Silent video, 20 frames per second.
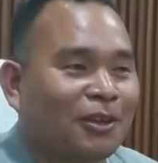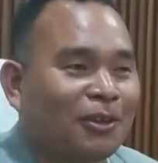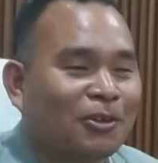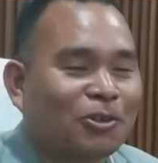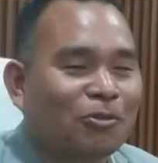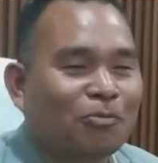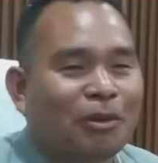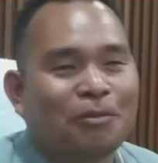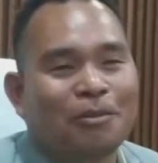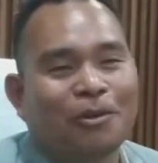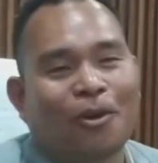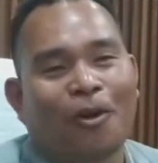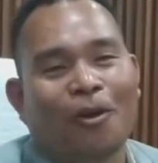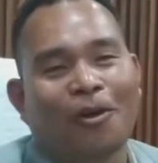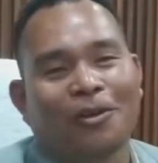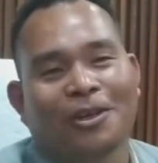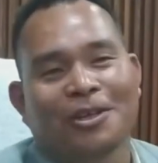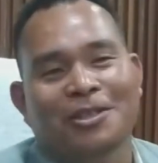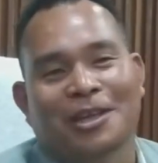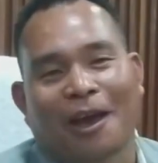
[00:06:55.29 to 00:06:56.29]
So maybe
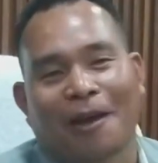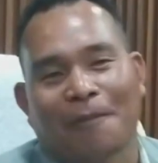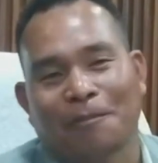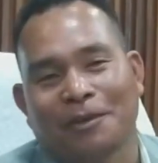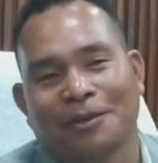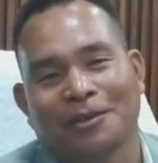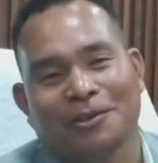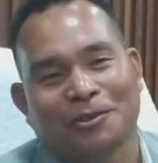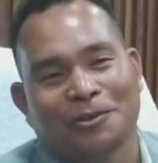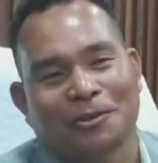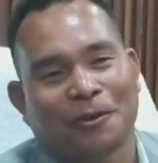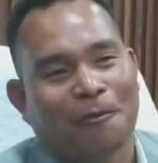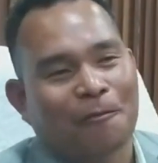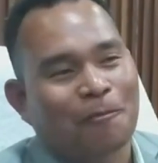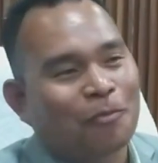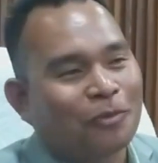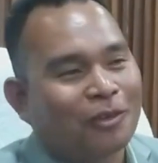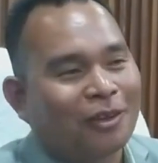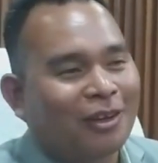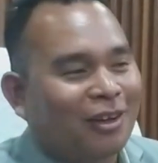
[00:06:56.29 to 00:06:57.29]
all things happen. So
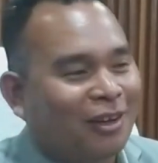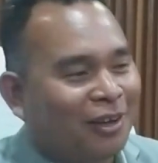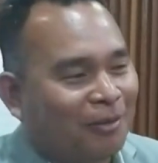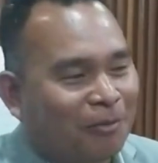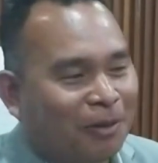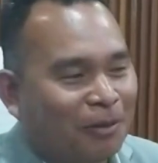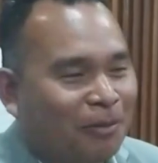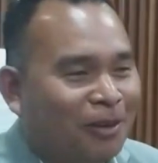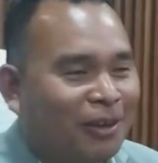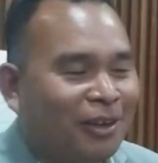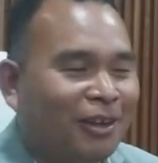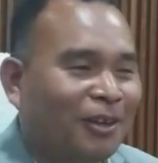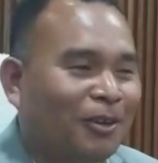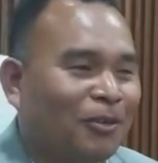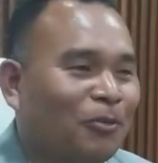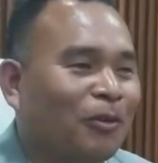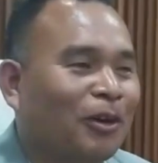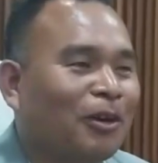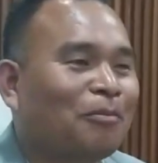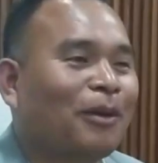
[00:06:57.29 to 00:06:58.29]
maybe
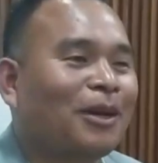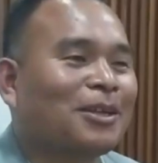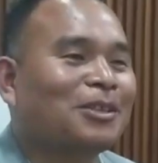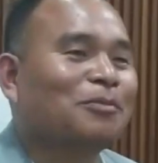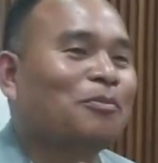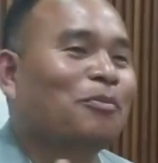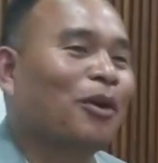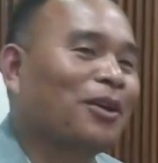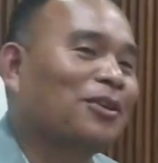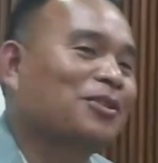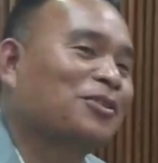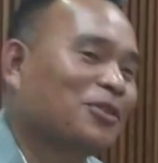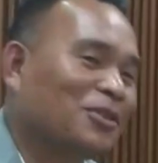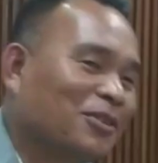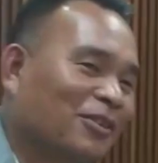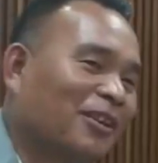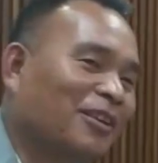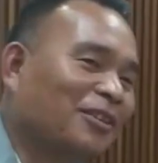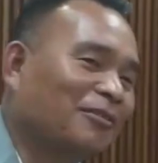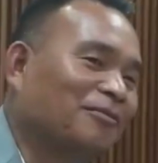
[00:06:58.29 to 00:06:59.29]
one by surprise,
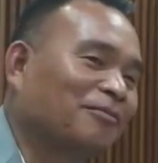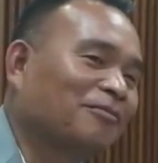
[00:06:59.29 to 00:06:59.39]
right?